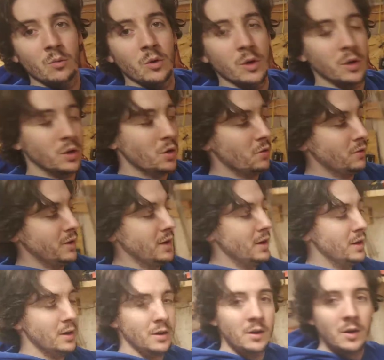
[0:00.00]
Work over
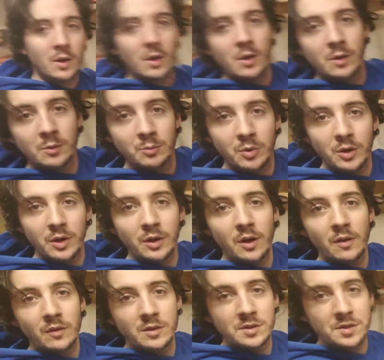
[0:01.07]
here, put it
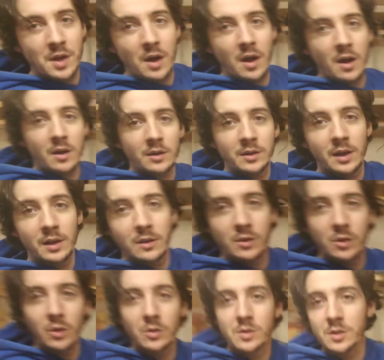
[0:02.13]
on the saw, get a
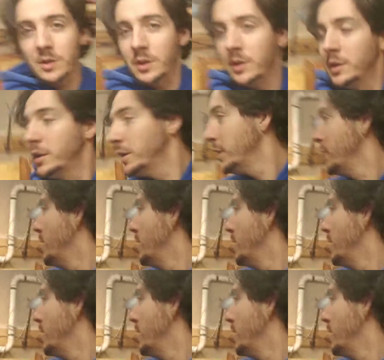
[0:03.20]
close look.